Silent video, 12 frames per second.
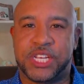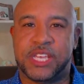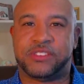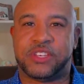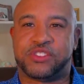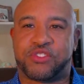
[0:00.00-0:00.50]

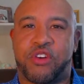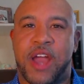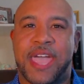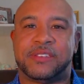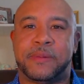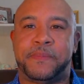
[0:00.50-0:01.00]
Well,
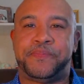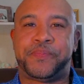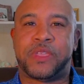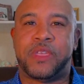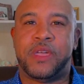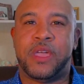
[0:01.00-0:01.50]
before we
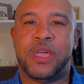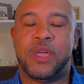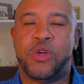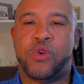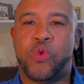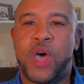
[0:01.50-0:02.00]
move any
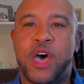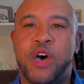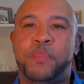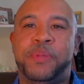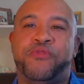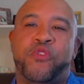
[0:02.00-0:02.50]

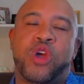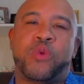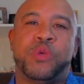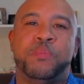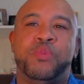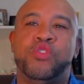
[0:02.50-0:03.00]
further,
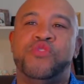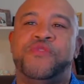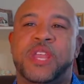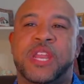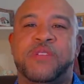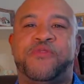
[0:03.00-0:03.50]
uh,
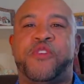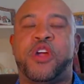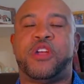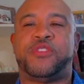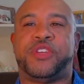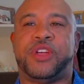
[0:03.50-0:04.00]
we want
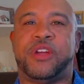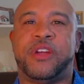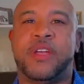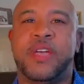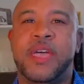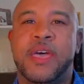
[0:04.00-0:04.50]
to
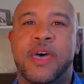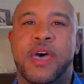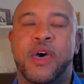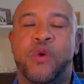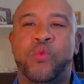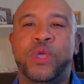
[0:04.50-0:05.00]

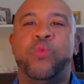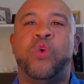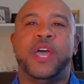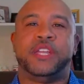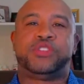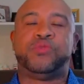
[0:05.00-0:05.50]
open
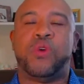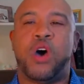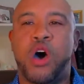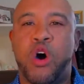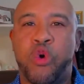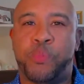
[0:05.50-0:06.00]
with
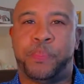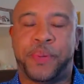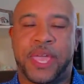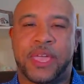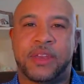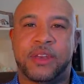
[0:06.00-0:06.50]
a
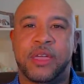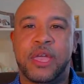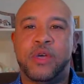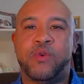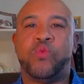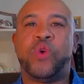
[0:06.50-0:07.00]
word of
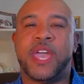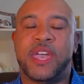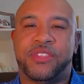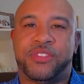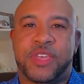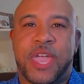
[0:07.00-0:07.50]
prayer. Let's
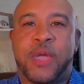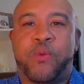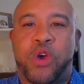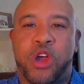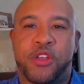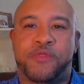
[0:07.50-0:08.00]
pray
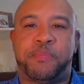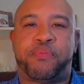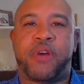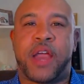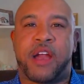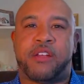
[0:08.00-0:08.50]
together.
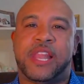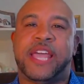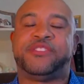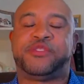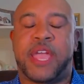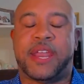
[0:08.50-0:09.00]

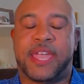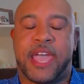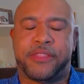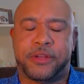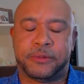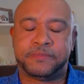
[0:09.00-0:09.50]

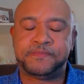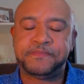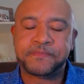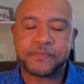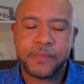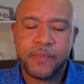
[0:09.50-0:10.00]
Father,
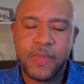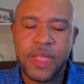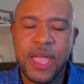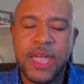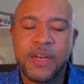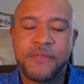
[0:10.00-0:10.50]

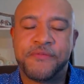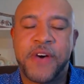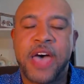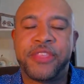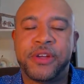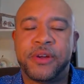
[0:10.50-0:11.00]

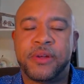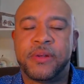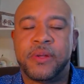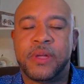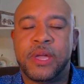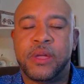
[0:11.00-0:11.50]
we thank you
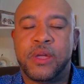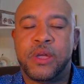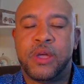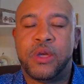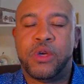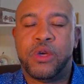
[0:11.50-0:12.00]
so
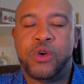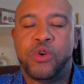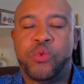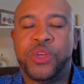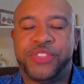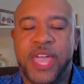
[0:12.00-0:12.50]
much
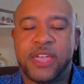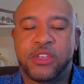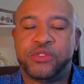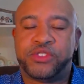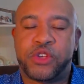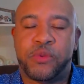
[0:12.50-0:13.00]
for
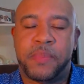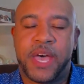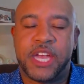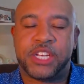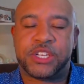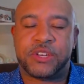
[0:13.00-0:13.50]
giving us
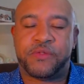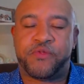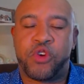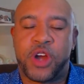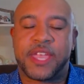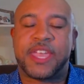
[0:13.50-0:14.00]
another
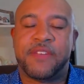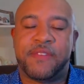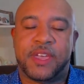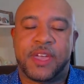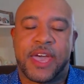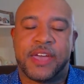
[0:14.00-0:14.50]
day
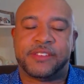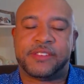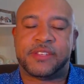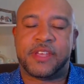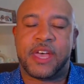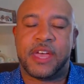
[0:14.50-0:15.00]
of life.